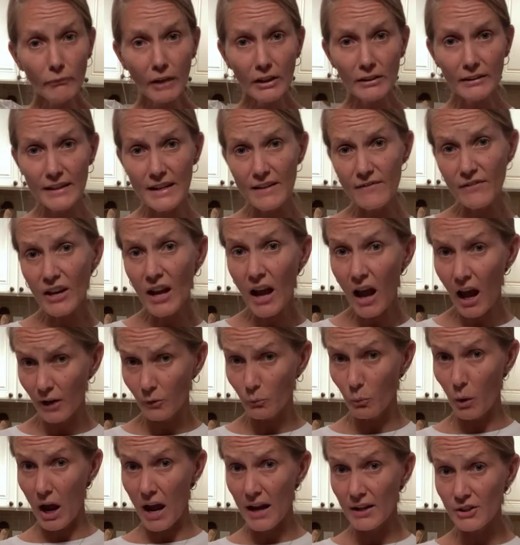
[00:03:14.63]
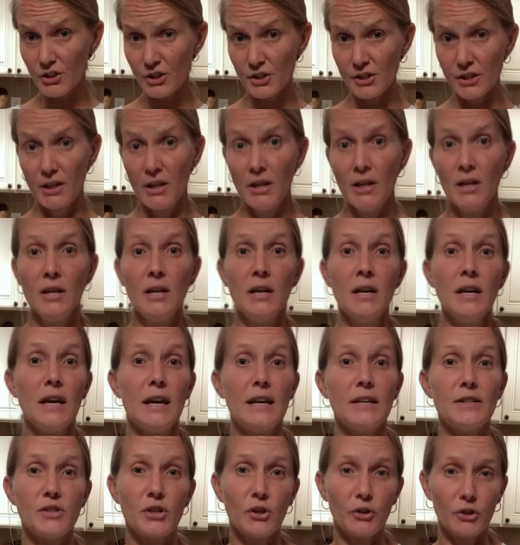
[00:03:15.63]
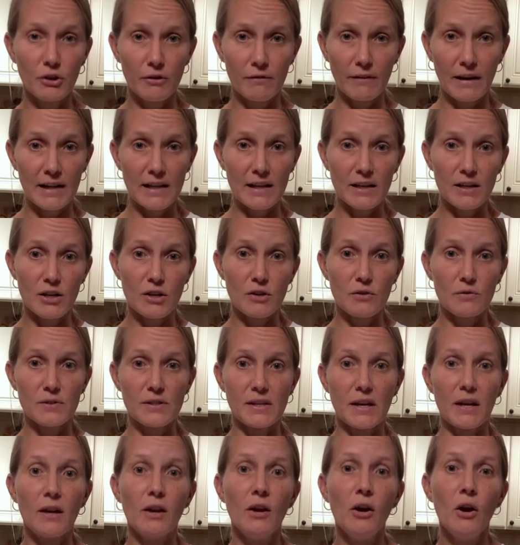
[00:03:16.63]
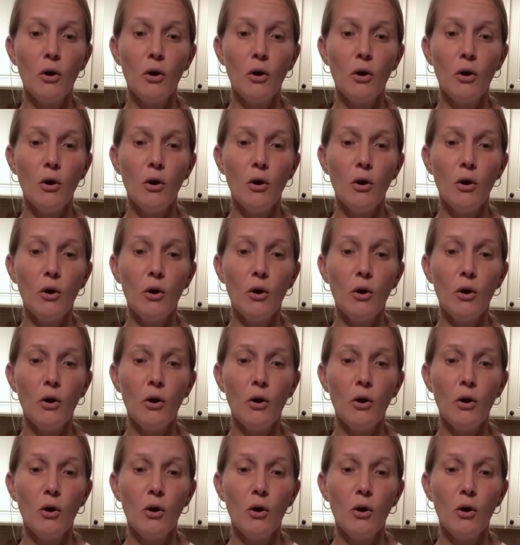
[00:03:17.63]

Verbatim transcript: Leave it unwashed until you're ready to use it.